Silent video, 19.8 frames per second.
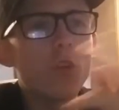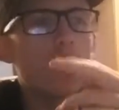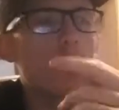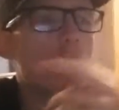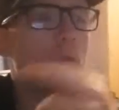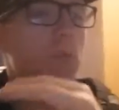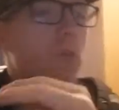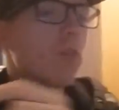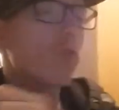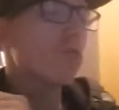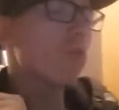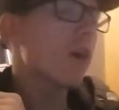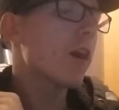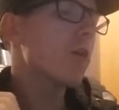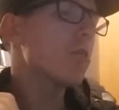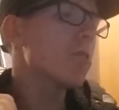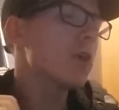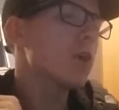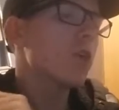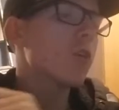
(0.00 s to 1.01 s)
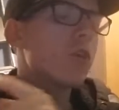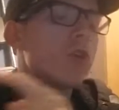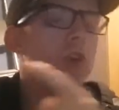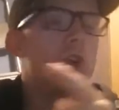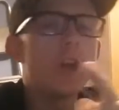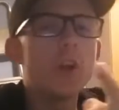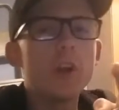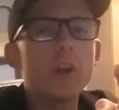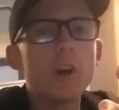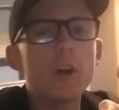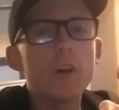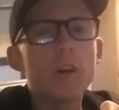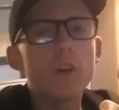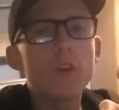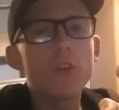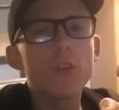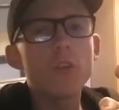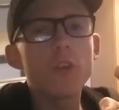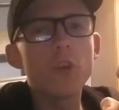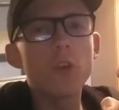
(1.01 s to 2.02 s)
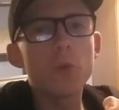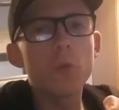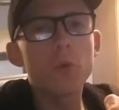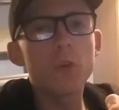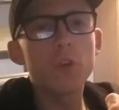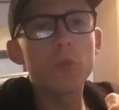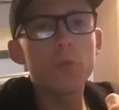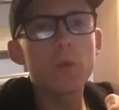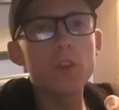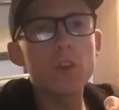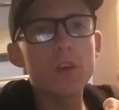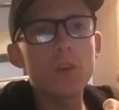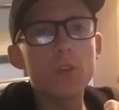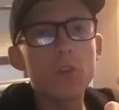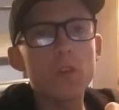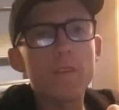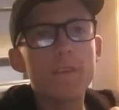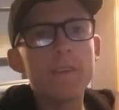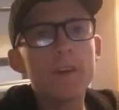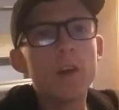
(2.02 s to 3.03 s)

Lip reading: to subscribe because you guys do not want to miss out